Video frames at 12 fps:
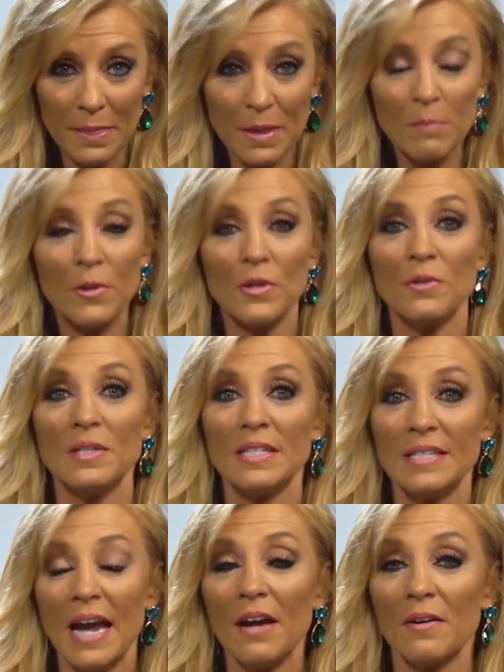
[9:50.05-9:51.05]
the more you
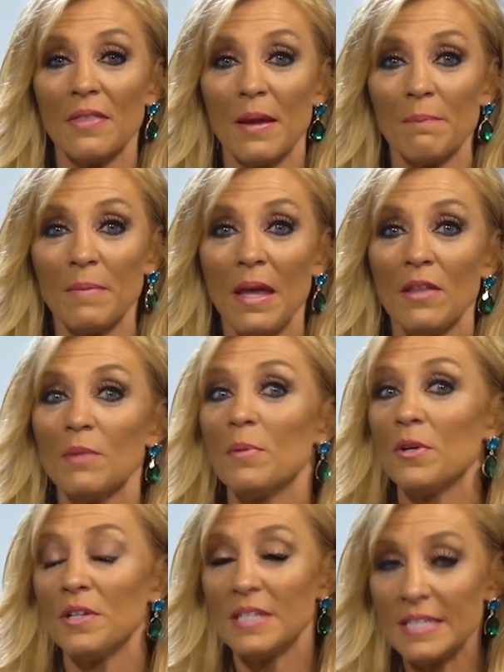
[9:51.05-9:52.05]
desire them. The
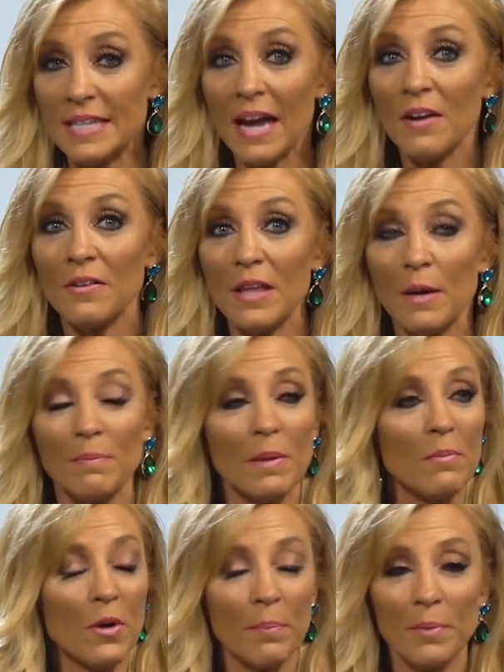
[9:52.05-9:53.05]
more you desire them, the
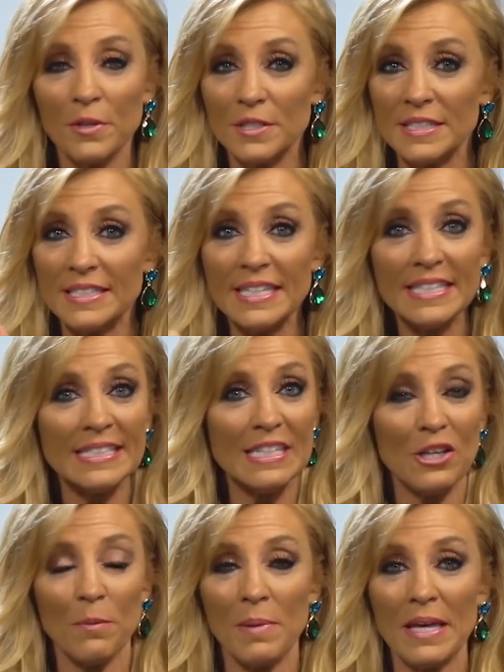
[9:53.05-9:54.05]
more
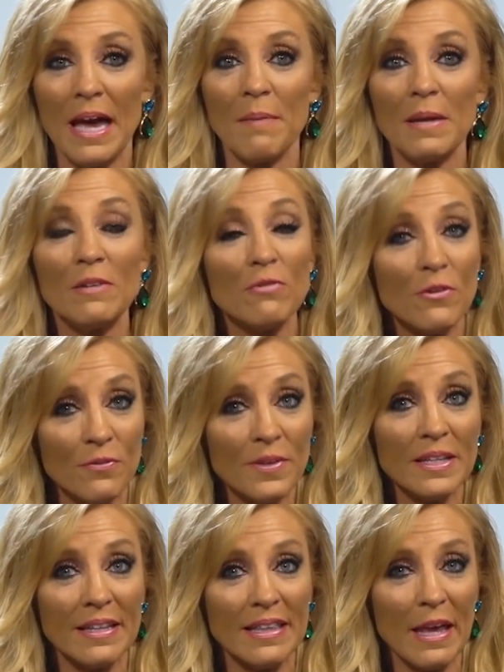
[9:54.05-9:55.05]
persistent you become in
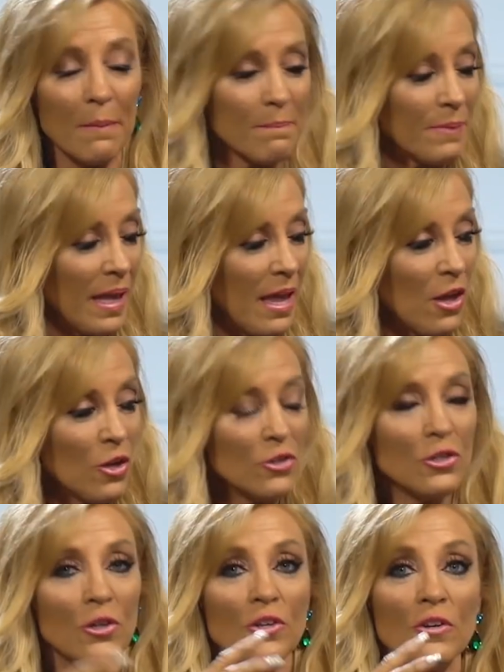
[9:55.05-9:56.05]
fulfilling them.
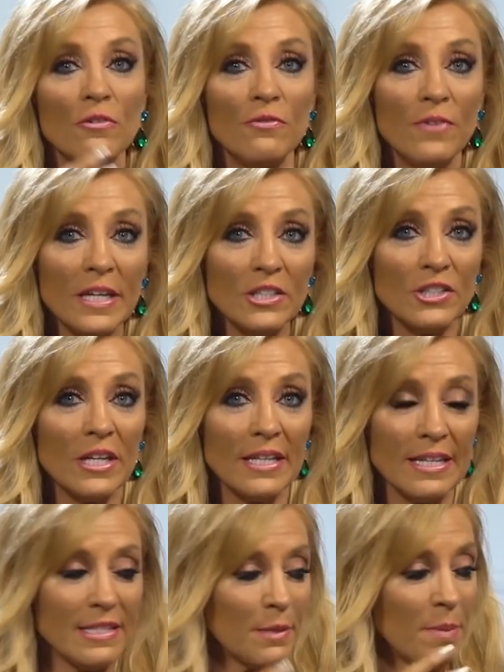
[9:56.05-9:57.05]
So your vision
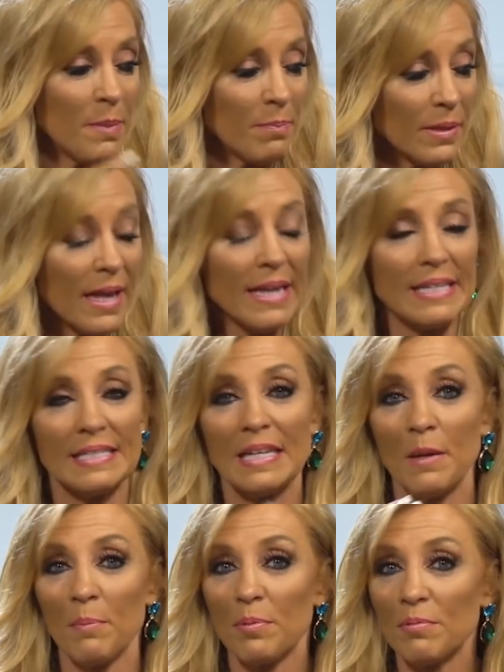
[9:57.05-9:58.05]
needs to be placed
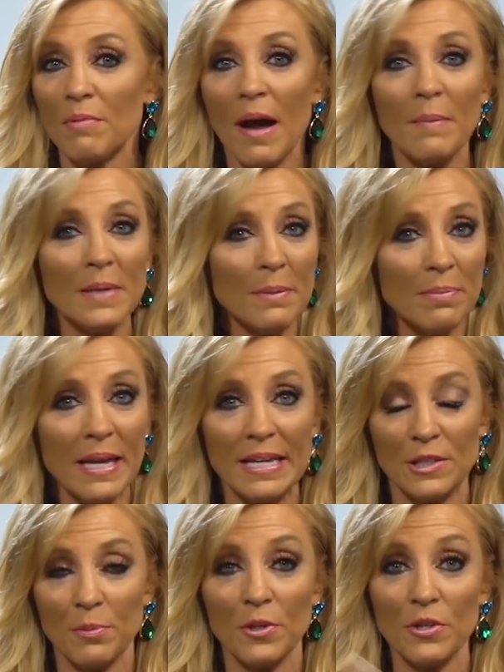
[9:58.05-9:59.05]
in a prominent
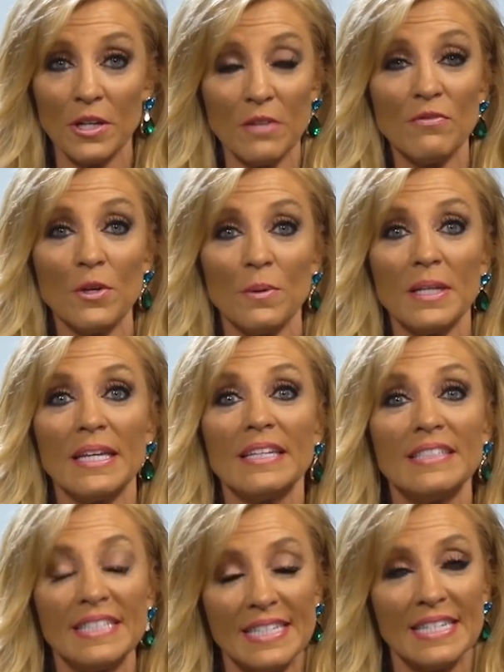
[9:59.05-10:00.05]
place where you're going to view it
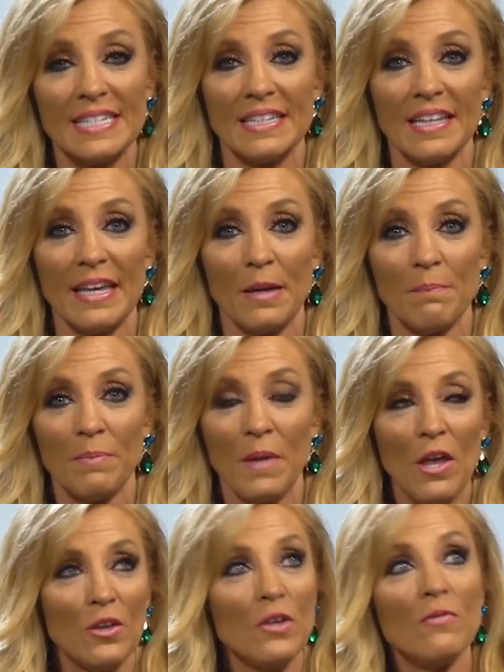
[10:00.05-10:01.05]
consistently.
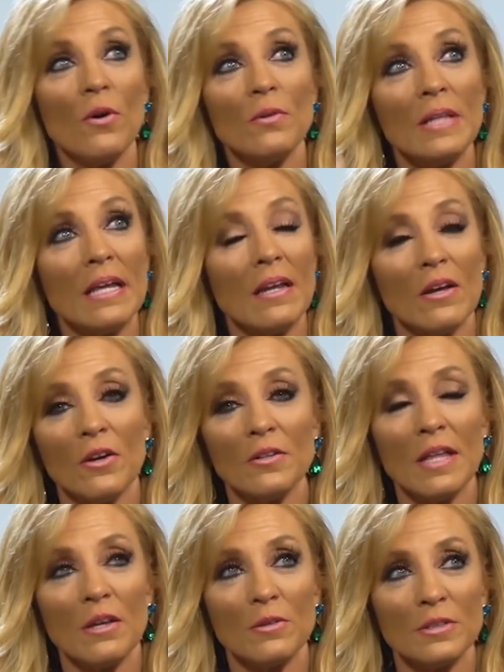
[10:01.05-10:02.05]
You've heard
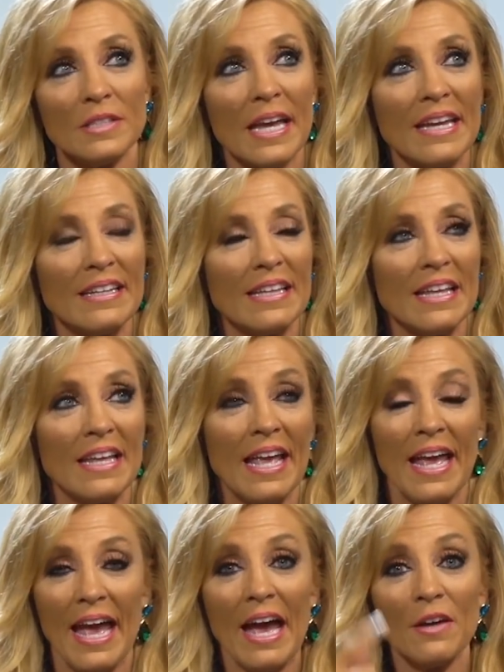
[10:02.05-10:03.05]
that old saying that
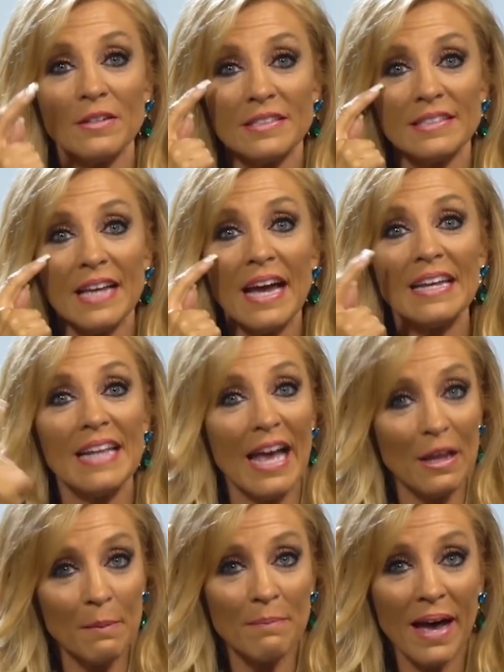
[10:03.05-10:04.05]
out of sight,
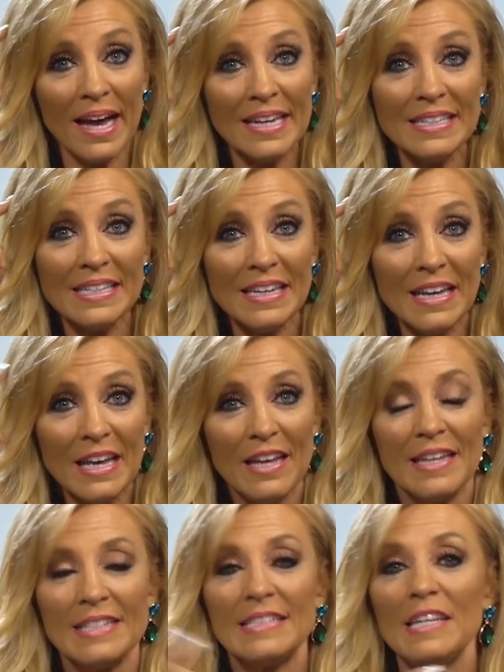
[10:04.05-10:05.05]
out of mind.
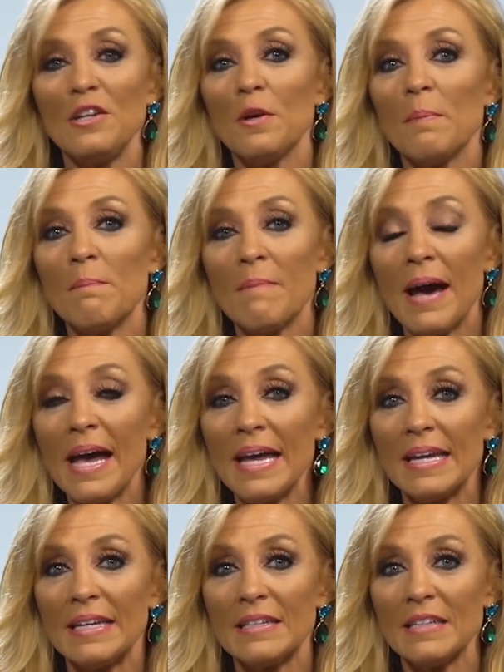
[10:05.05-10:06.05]
See, your
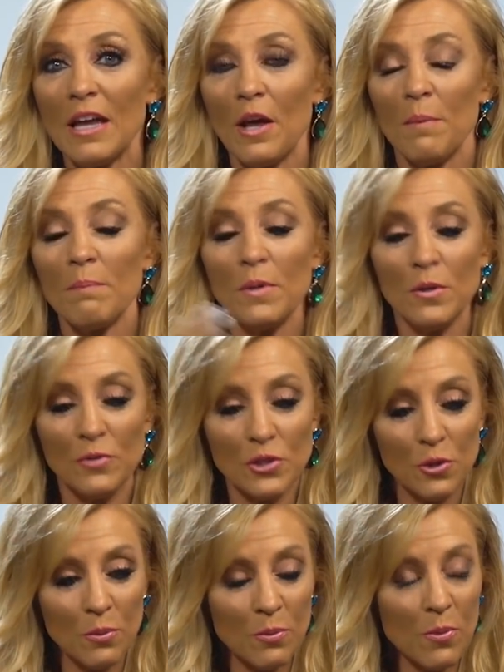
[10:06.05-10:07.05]
mind moves
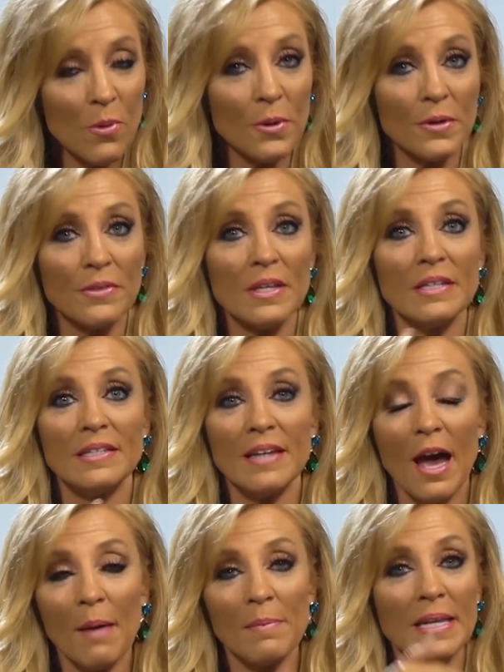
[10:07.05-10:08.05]
toward the
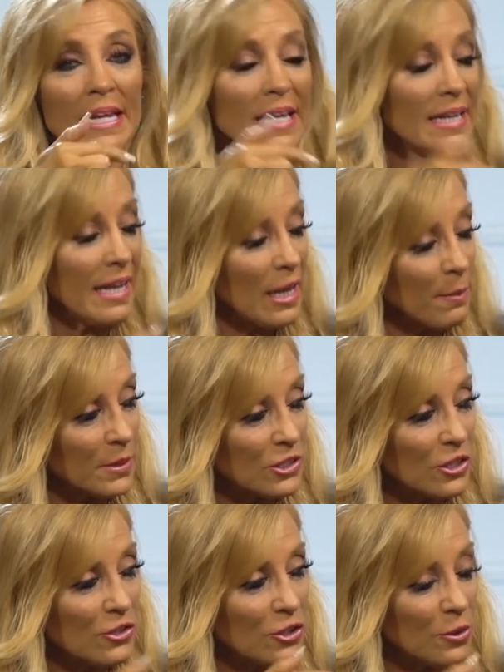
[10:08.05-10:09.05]
dominating
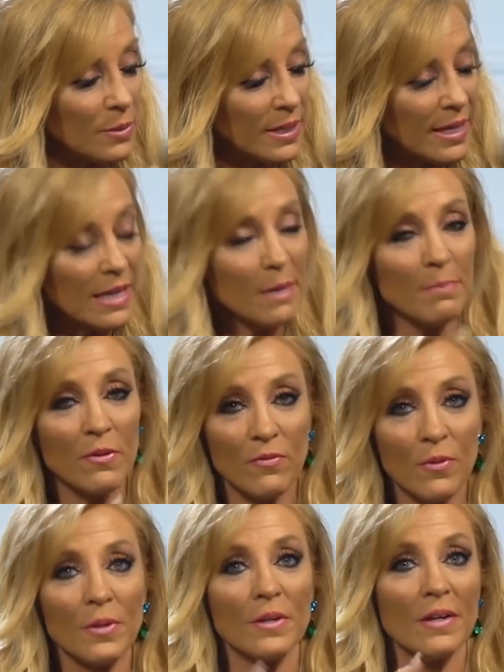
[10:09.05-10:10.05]
images you keep
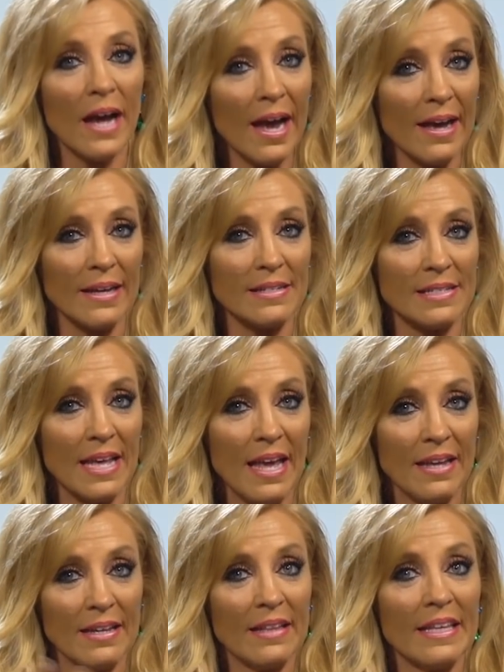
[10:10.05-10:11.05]
before your eyes.
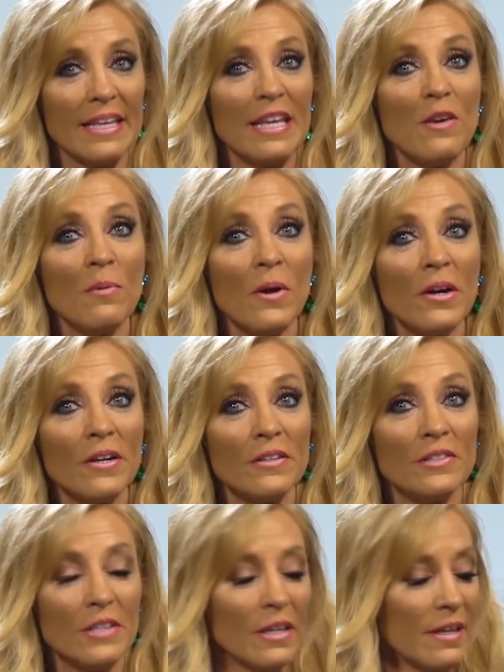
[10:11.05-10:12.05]
Now, the key
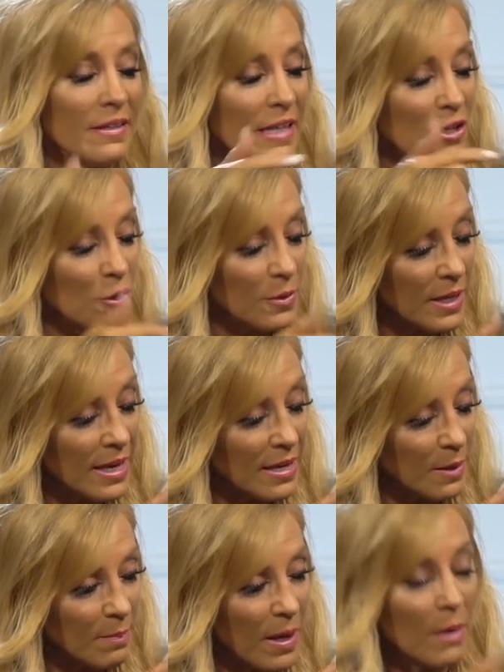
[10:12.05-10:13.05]
words that you
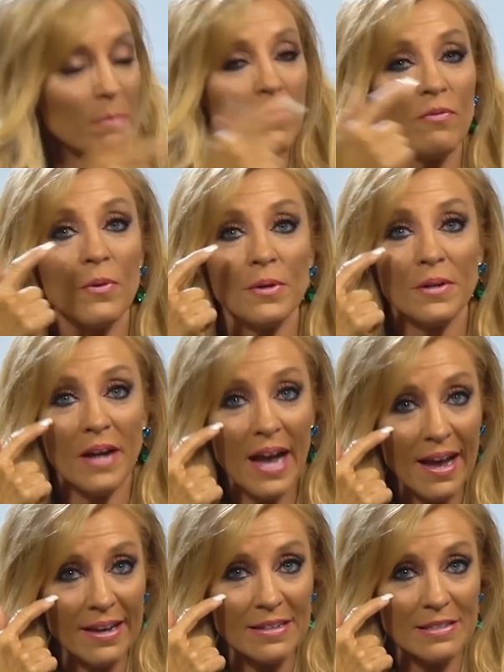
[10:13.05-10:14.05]
keep before your
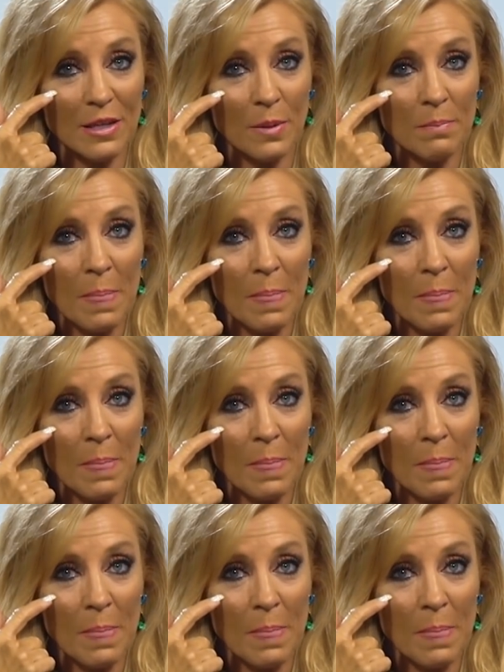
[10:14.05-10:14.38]
eyes.